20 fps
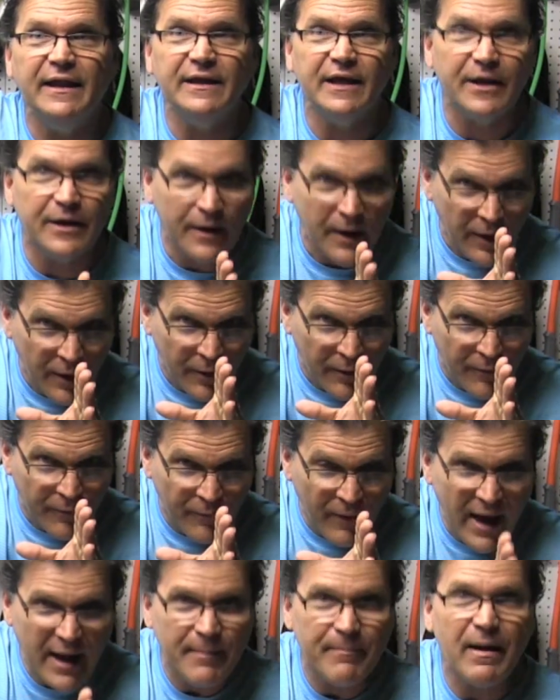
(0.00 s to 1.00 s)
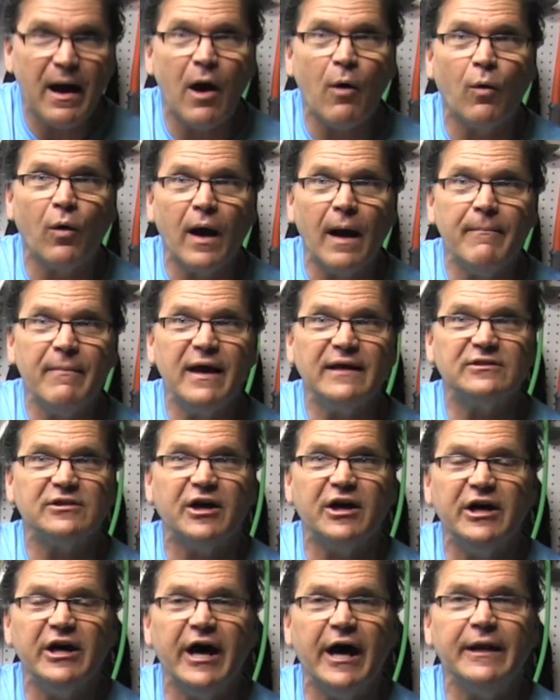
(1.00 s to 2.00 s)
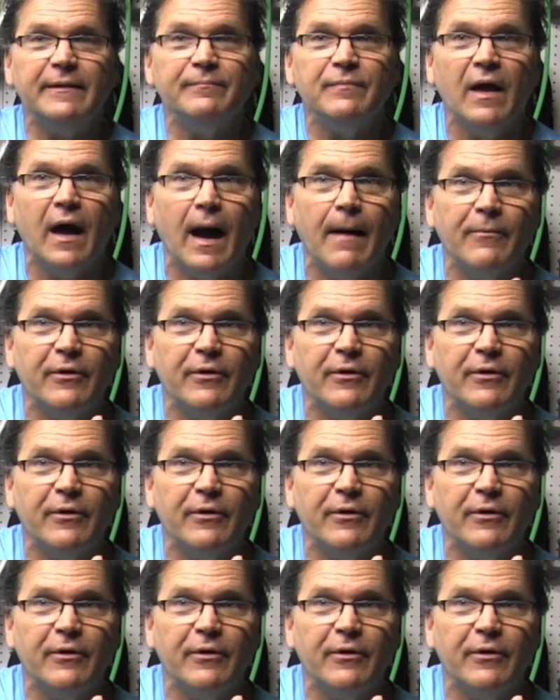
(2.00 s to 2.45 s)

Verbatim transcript: and then right about where I make the cut,